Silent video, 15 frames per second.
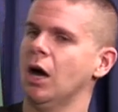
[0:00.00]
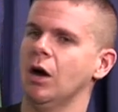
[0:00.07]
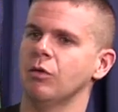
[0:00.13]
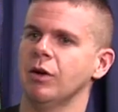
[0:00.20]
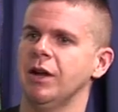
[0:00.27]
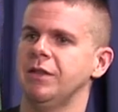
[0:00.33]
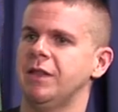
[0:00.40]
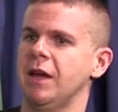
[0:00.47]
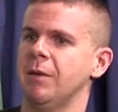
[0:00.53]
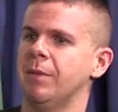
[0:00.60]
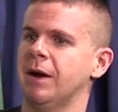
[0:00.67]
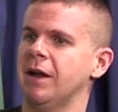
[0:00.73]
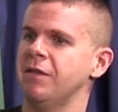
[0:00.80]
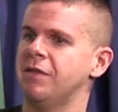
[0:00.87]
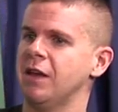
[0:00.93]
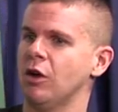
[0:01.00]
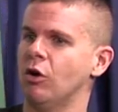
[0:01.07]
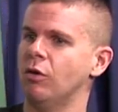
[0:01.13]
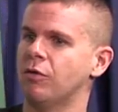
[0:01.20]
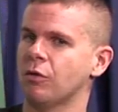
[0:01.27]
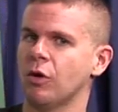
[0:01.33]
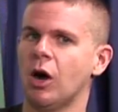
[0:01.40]
uh, right there, but I think
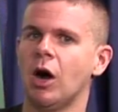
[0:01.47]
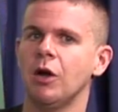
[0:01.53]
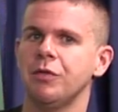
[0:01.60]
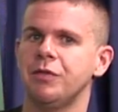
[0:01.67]
overall,